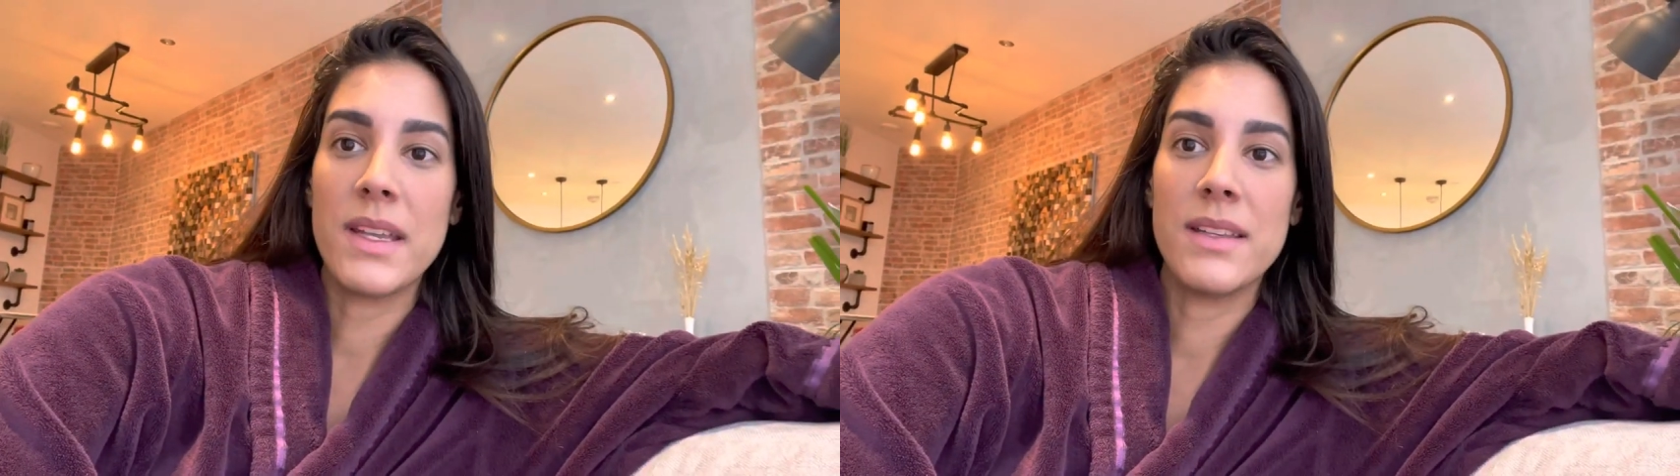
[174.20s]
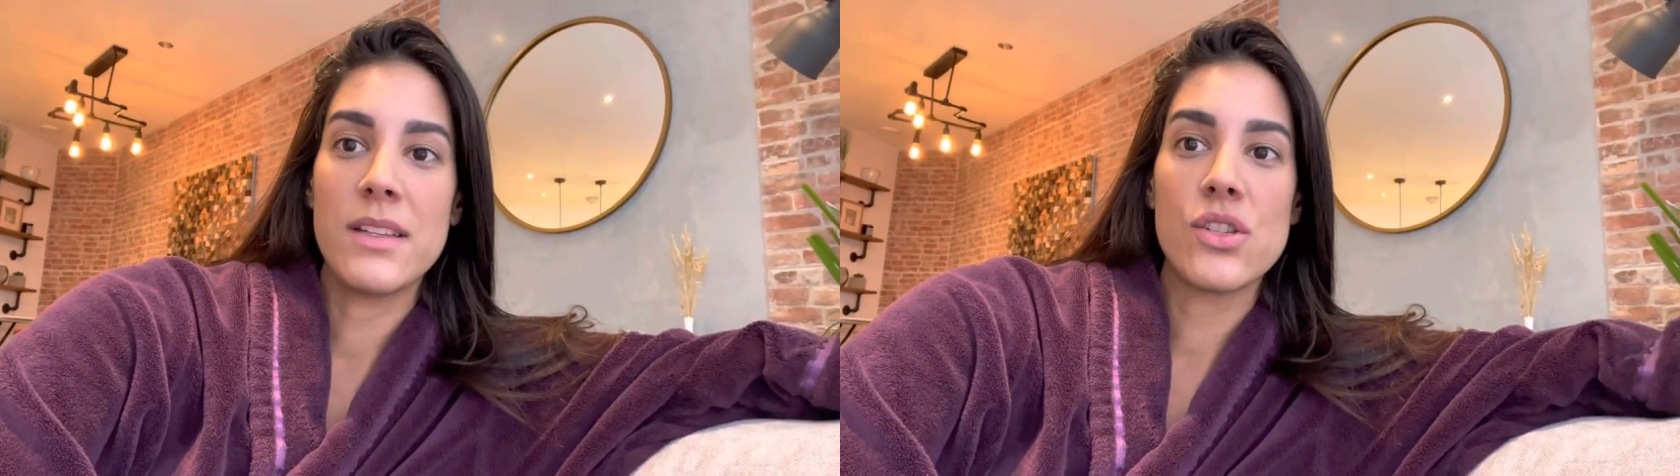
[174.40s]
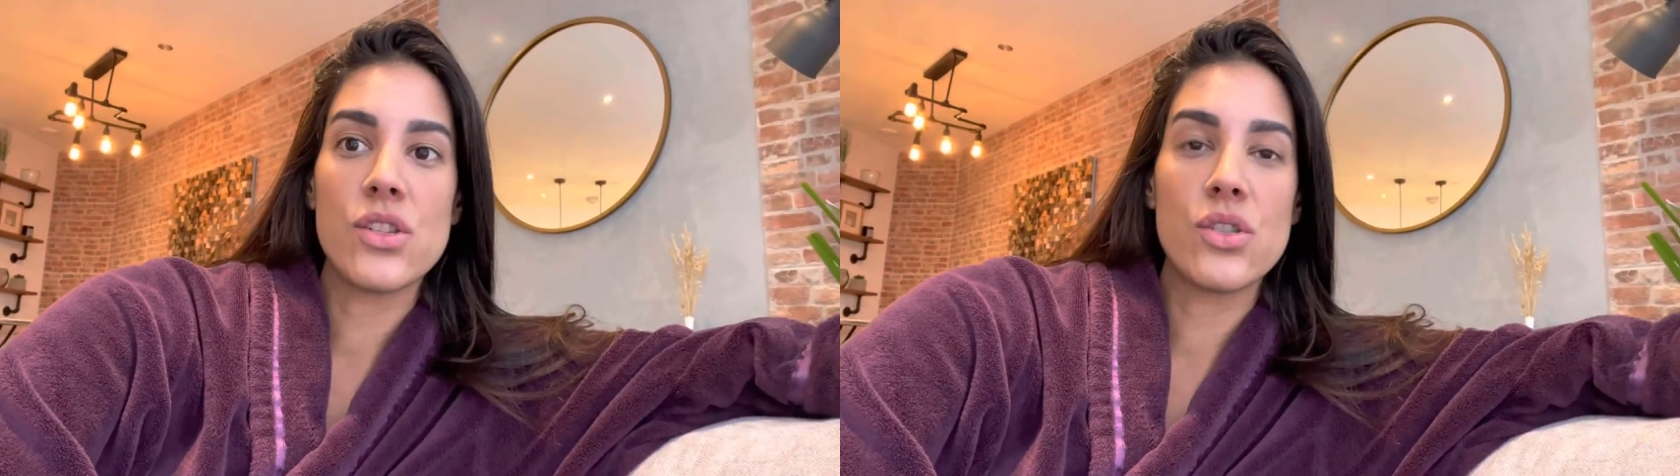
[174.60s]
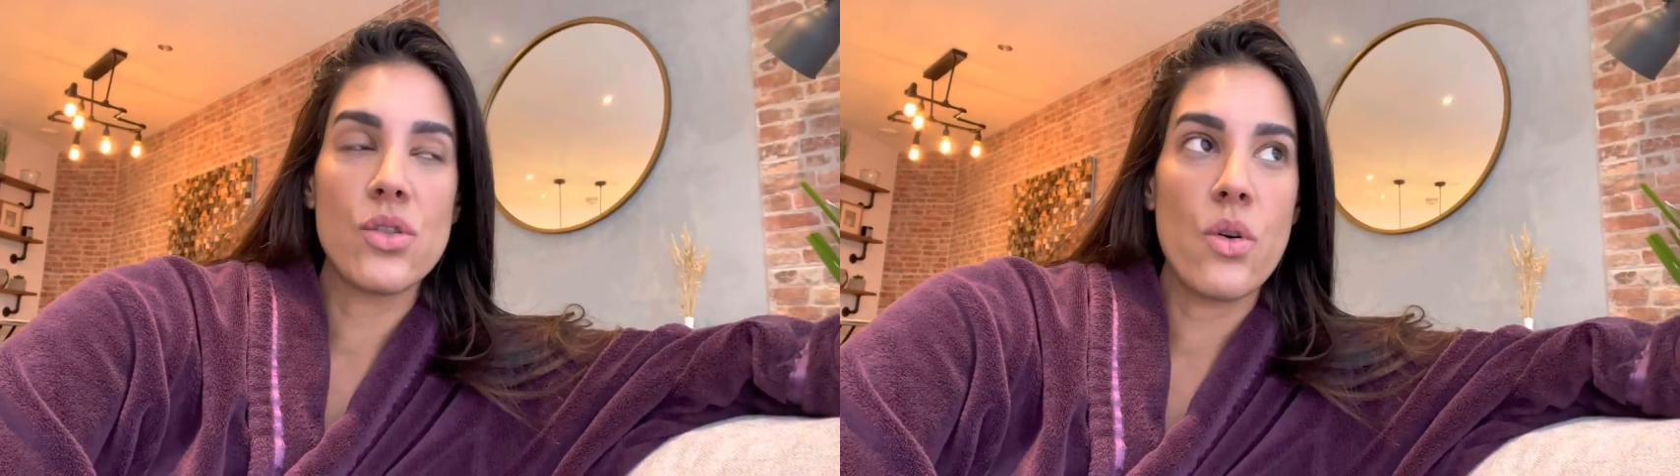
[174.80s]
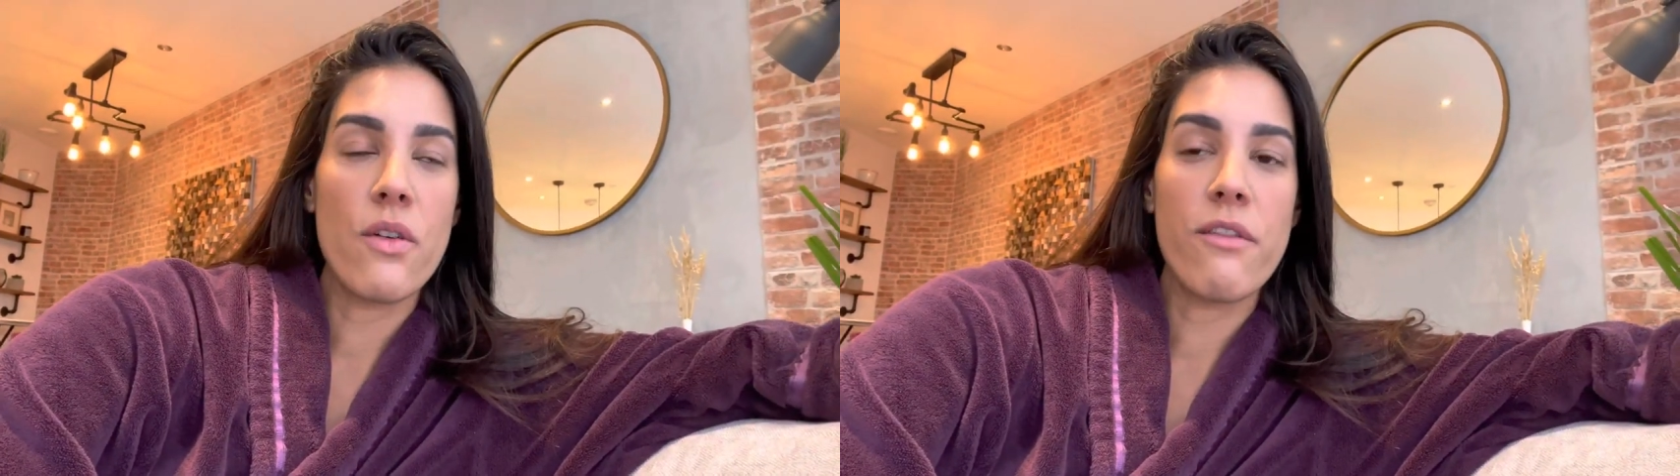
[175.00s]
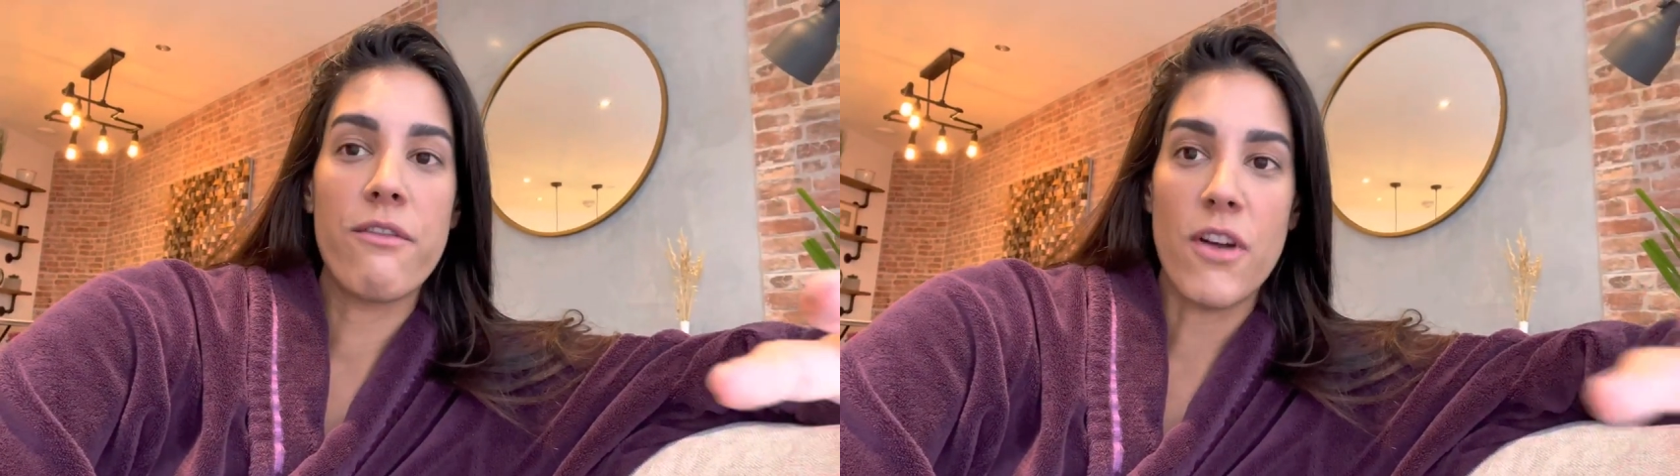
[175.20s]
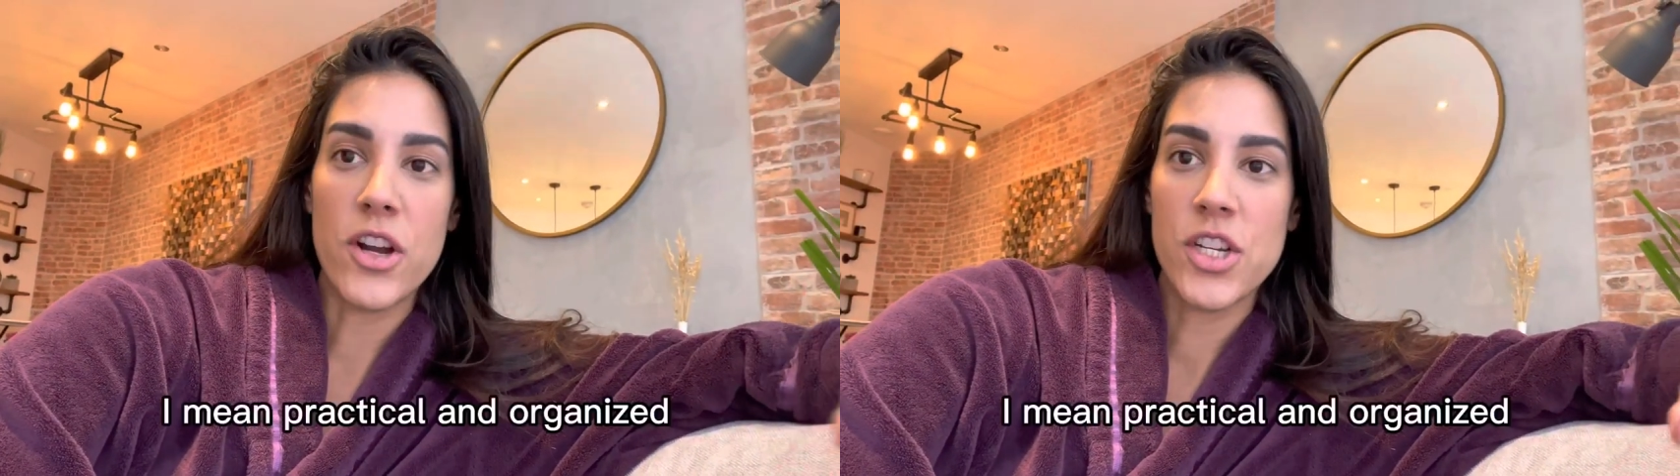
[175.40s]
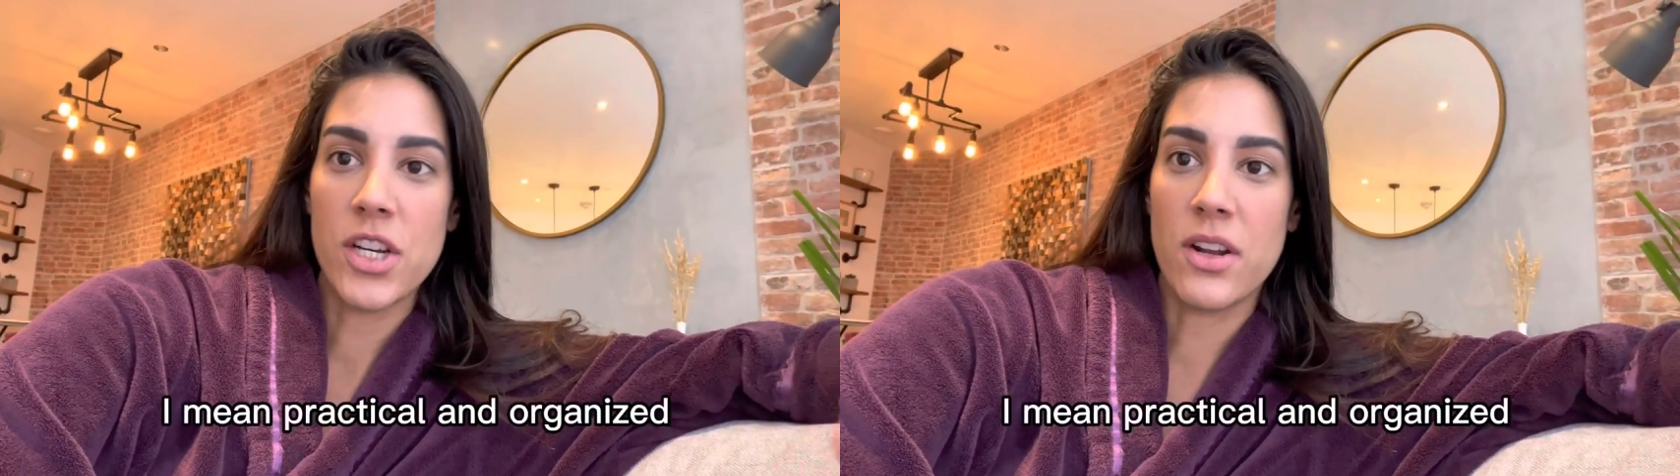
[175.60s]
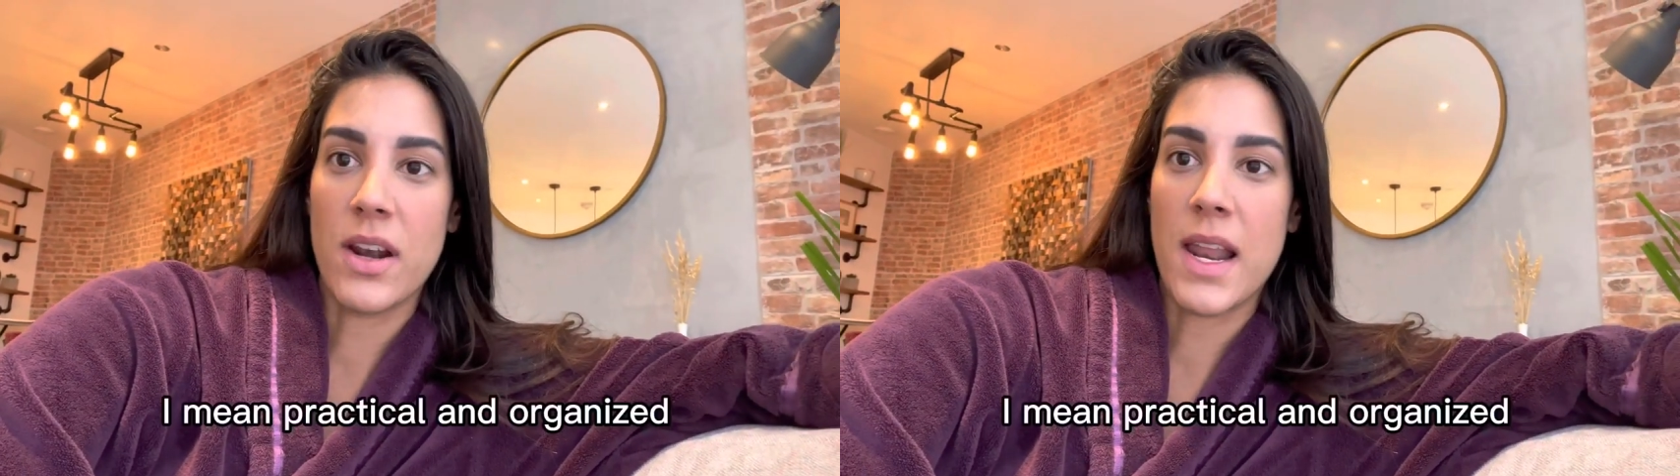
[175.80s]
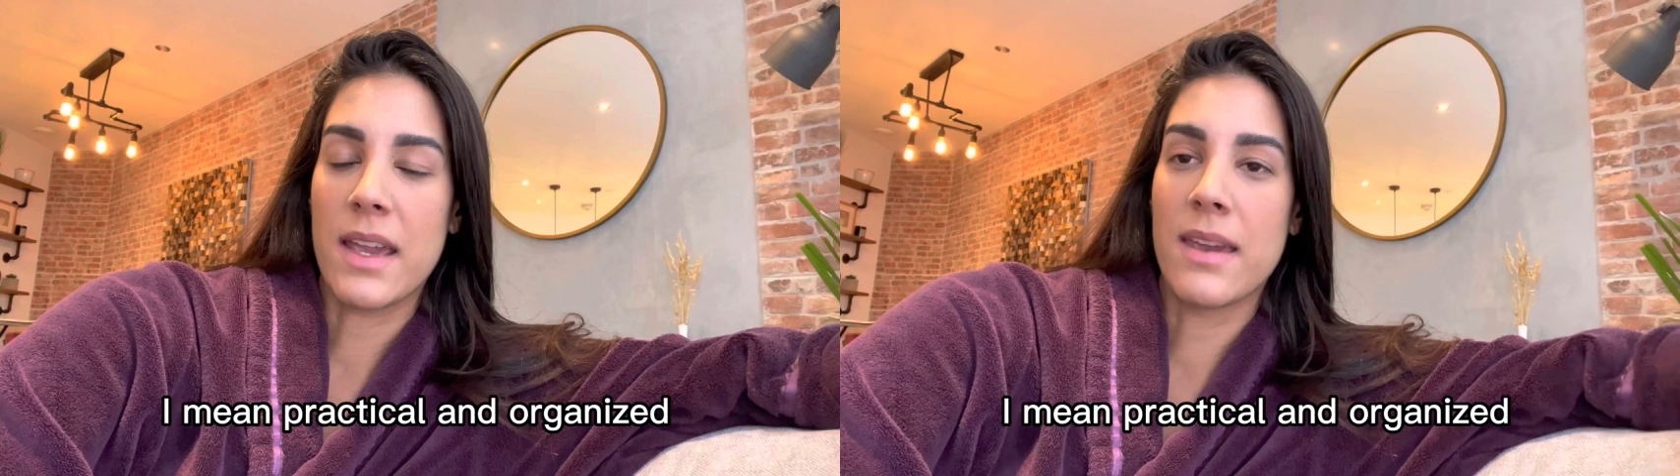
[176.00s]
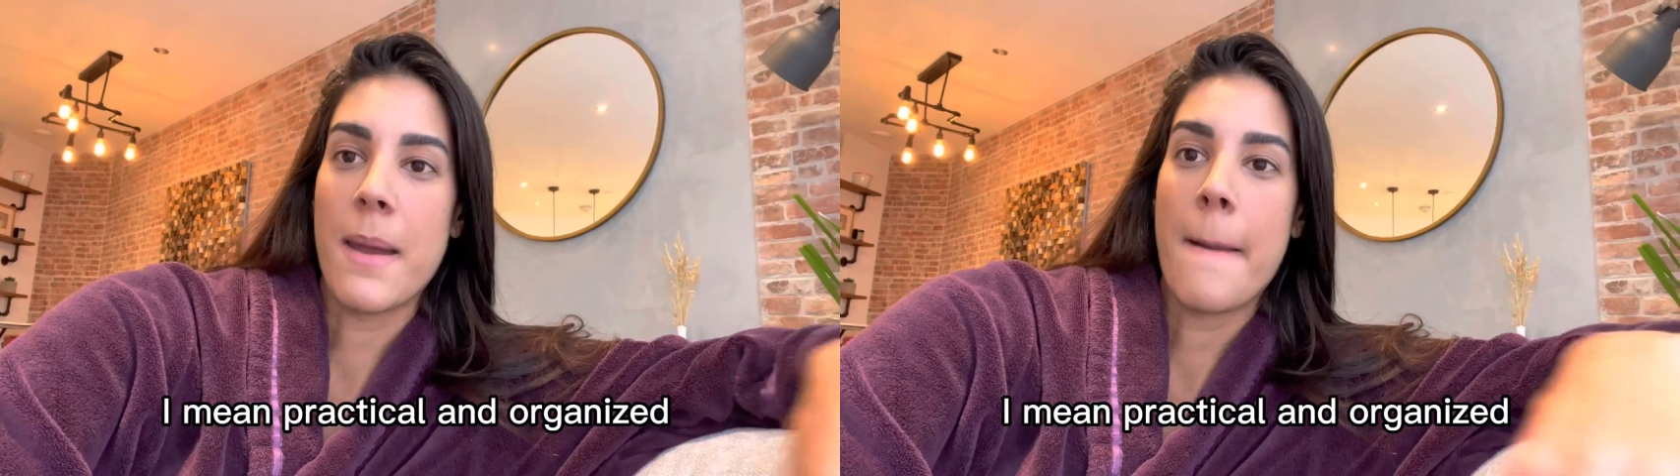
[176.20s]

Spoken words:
it so functional. Like,